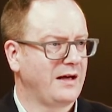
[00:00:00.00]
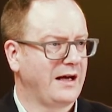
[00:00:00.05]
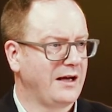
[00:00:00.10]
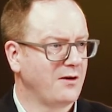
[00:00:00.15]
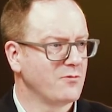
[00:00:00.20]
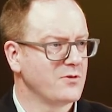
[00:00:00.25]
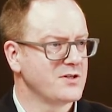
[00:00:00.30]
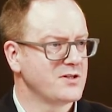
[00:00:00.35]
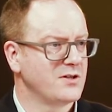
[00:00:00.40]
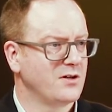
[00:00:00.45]

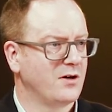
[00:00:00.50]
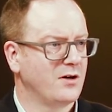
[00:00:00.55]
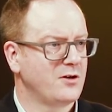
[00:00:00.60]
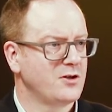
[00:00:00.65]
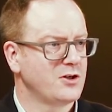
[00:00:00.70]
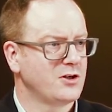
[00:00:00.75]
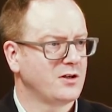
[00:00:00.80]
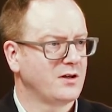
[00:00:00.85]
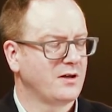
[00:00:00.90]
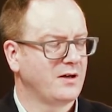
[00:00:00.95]
in
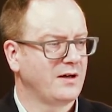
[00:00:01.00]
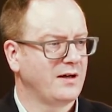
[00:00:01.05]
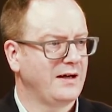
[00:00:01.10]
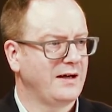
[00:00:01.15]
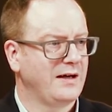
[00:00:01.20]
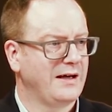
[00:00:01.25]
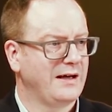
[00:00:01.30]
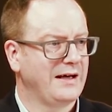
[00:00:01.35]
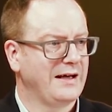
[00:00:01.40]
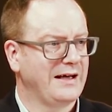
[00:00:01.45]
research
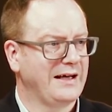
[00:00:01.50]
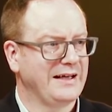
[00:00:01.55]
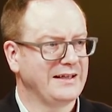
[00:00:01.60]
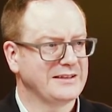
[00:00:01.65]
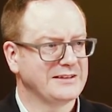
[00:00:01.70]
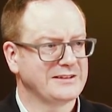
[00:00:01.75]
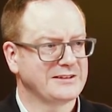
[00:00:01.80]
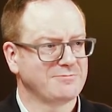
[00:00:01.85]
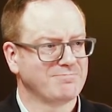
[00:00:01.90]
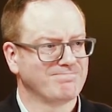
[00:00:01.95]

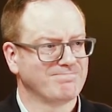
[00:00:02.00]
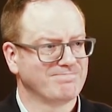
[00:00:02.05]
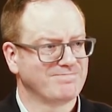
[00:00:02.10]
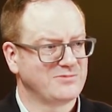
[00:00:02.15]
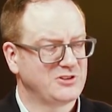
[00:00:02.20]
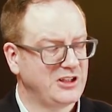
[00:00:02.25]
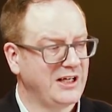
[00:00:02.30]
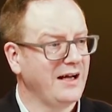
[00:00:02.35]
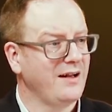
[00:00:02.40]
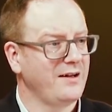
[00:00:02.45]
is
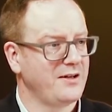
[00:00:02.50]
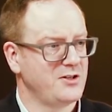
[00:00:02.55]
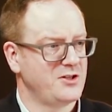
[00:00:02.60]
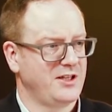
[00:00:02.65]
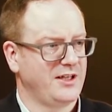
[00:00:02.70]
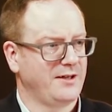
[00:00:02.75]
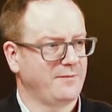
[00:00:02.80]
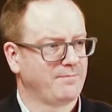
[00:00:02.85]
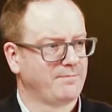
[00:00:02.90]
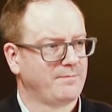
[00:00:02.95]

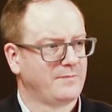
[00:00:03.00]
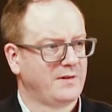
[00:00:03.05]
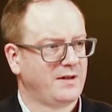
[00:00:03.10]
challenging.